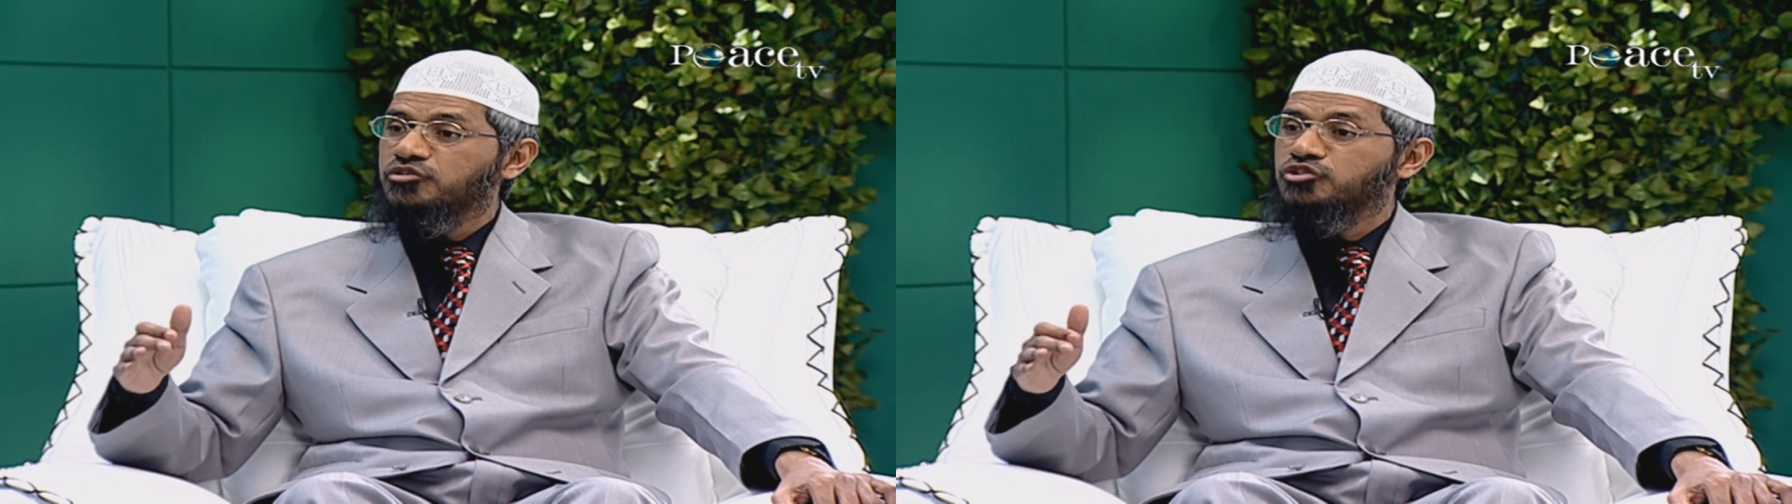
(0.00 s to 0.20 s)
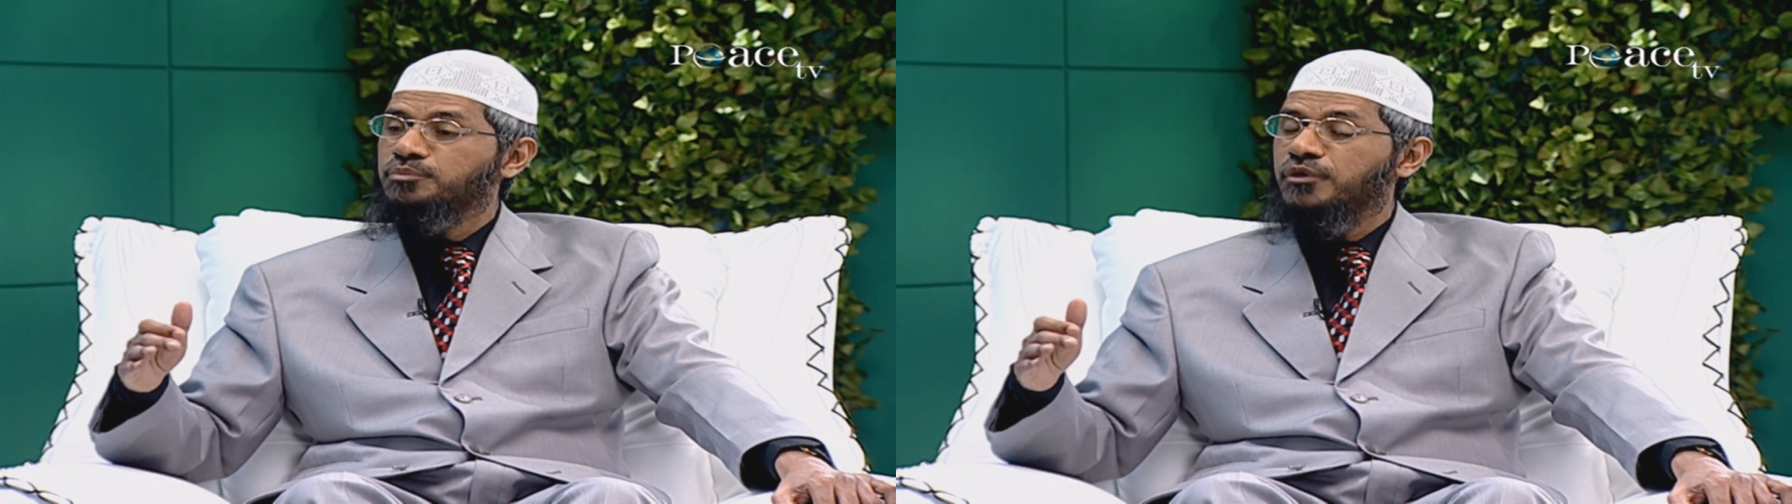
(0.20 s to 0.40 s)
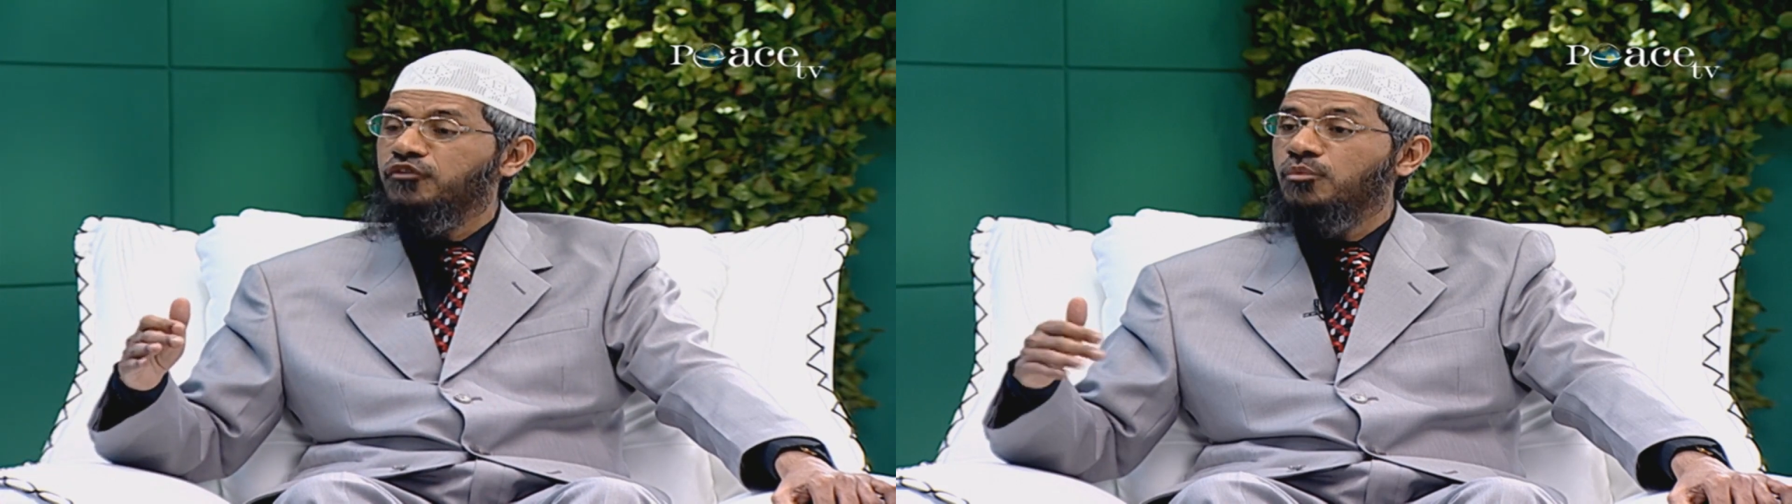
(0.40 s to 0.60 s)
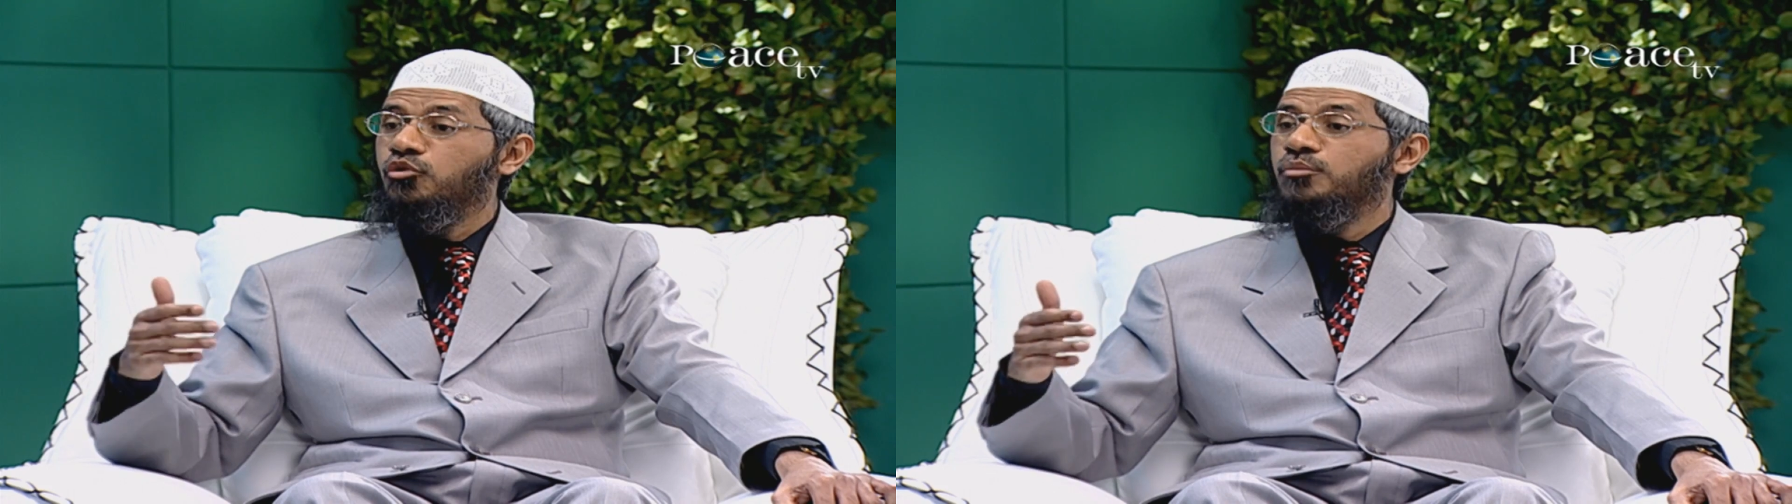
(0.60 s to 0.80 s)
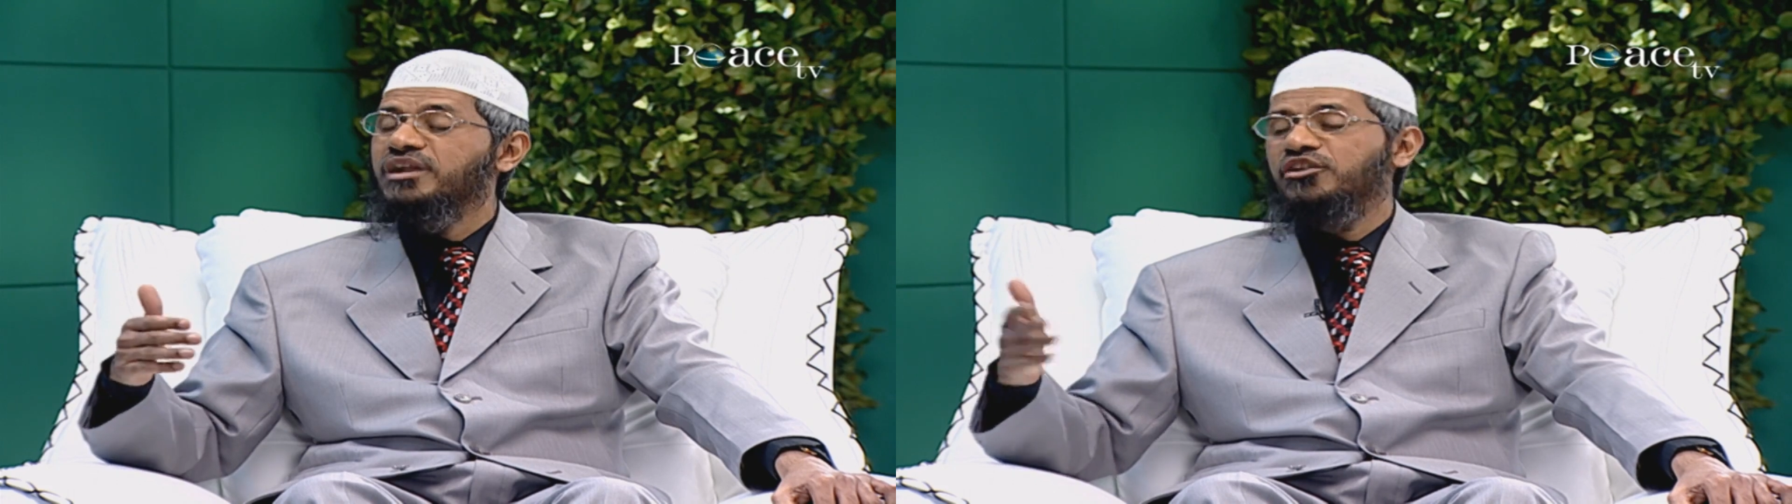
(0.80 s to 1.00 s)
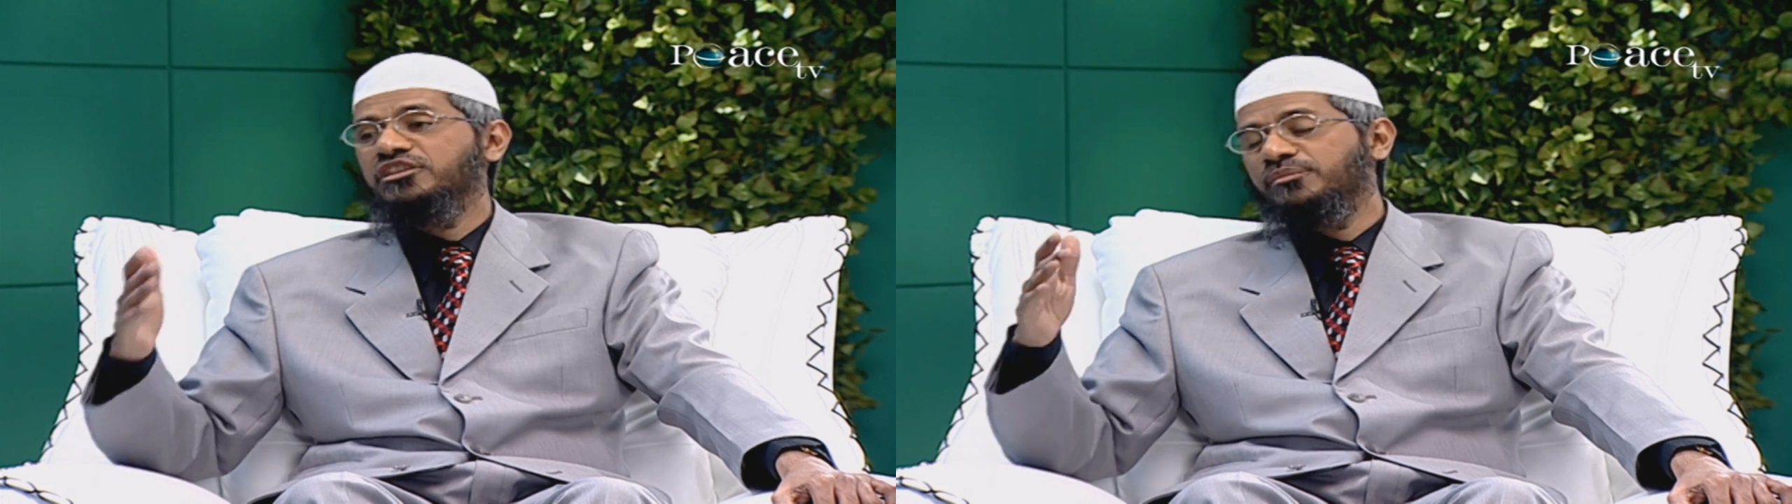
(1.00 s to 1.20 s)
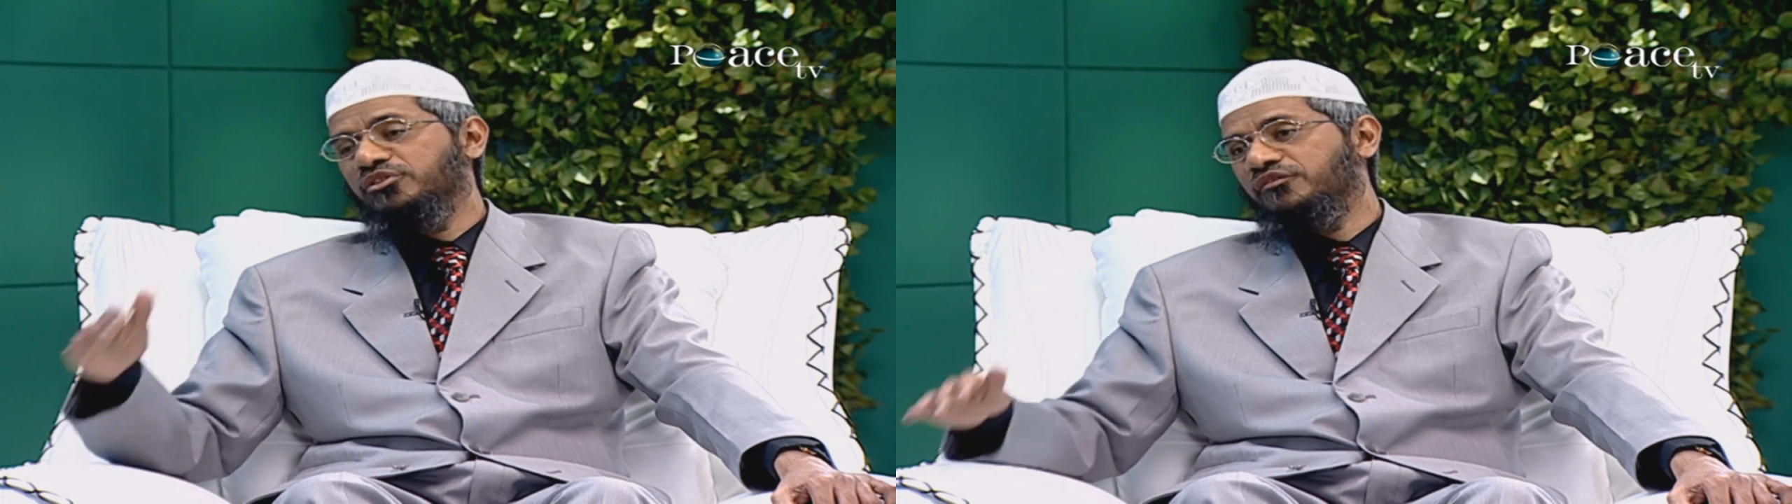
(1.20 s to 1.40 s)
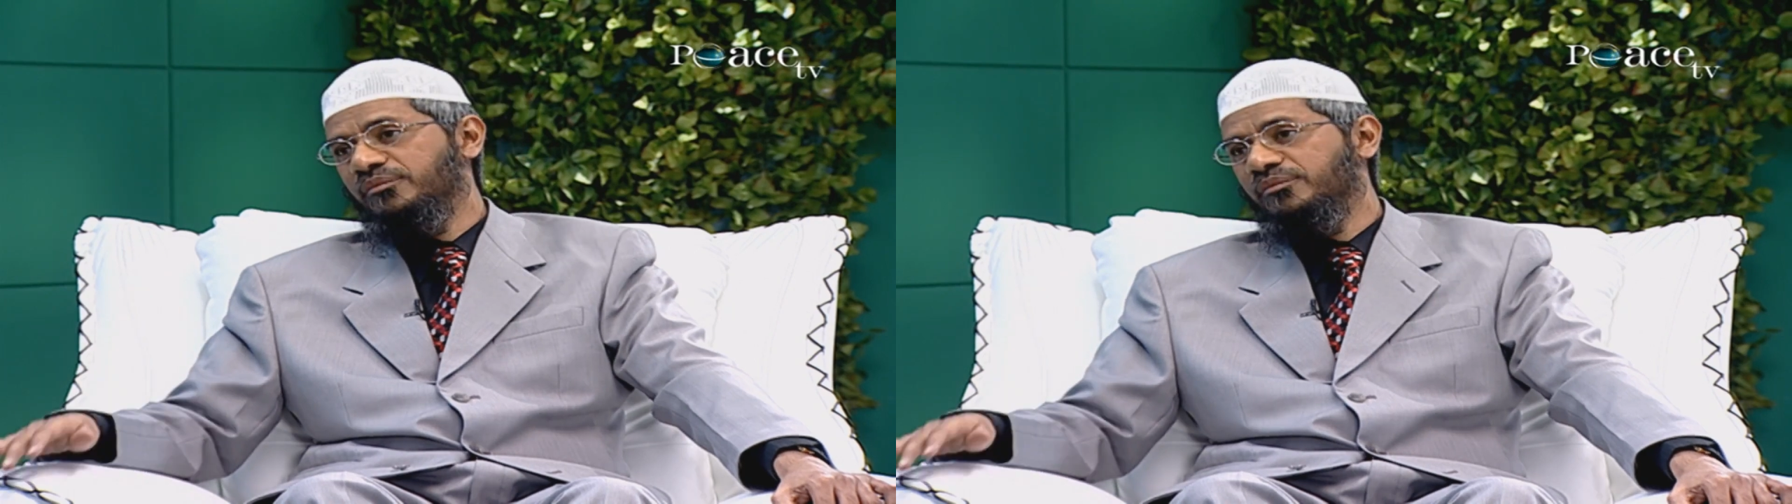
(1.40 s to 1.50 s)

should perform Umrah during the month of